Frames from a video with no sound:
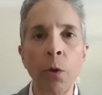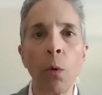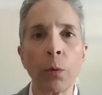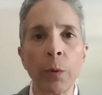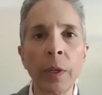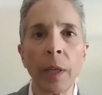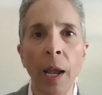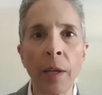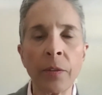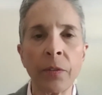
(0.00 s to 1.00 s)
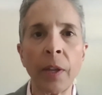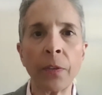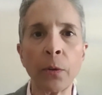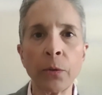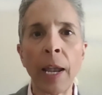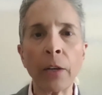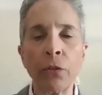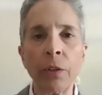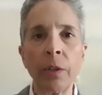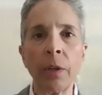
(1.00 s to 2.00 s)
know and realize that there's
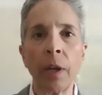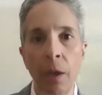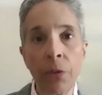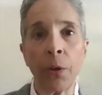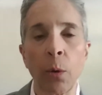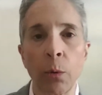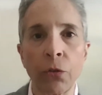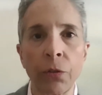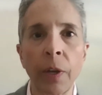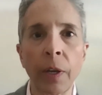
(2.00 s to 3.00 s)
actually a health coach